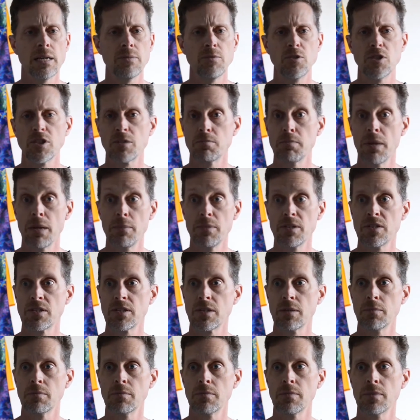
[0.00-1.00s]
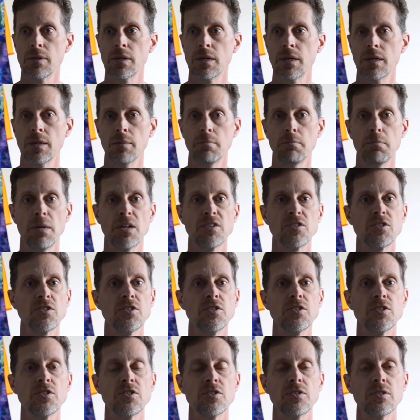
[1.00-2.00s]
just maybe some
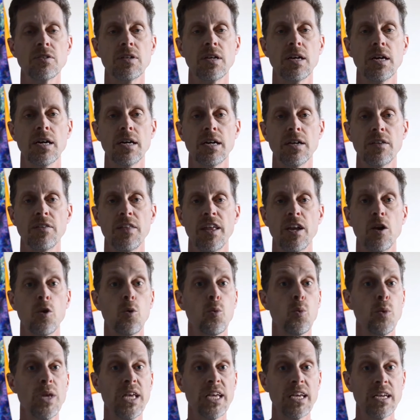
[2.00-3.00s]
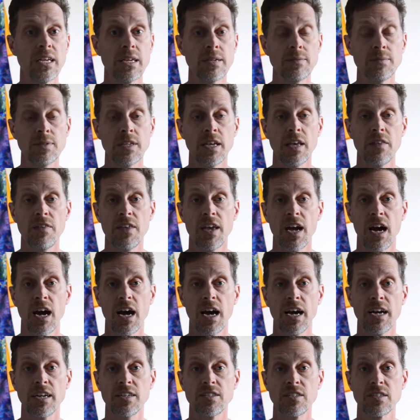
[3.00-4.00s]
muscles that are weak in the
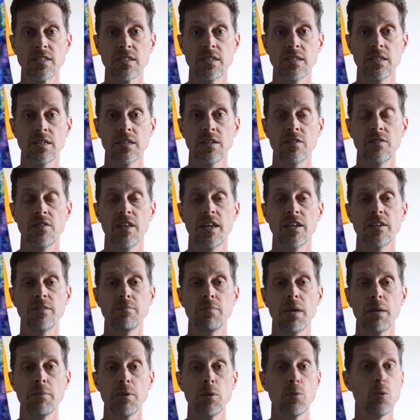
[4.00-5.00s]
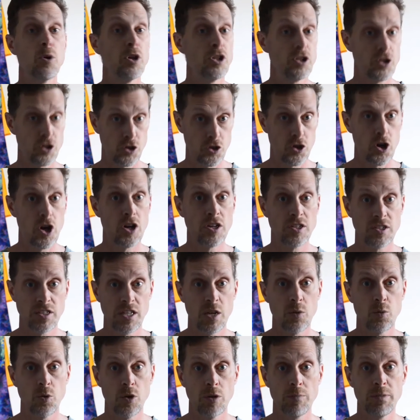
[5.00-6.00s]
eyes that maybe weren't as strong as
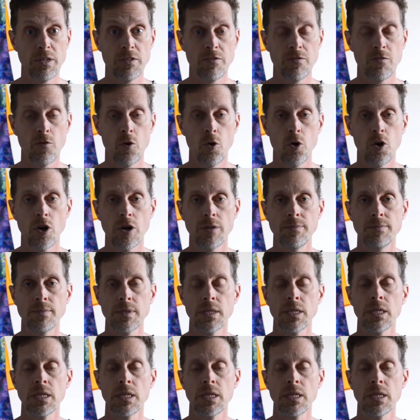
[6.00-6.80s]
they were before.